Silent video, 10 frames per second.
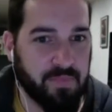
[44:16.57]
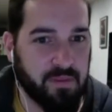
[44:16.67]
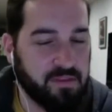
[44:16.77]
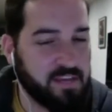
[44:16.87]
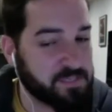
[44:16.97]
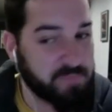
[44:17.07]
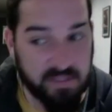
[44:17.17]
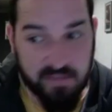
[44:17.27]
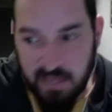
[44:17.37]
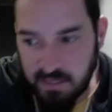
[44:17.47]

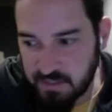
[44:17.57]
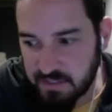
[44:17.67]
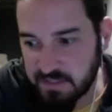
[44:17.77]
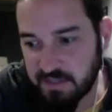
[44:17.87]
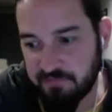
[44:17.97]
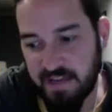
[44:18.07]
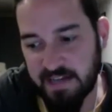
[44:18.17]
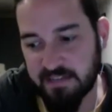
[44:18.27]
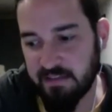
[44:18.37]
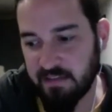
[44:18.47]
expectations, the
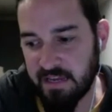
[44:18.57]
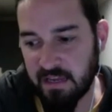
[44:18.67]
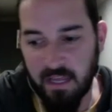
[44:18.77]
fact that, like,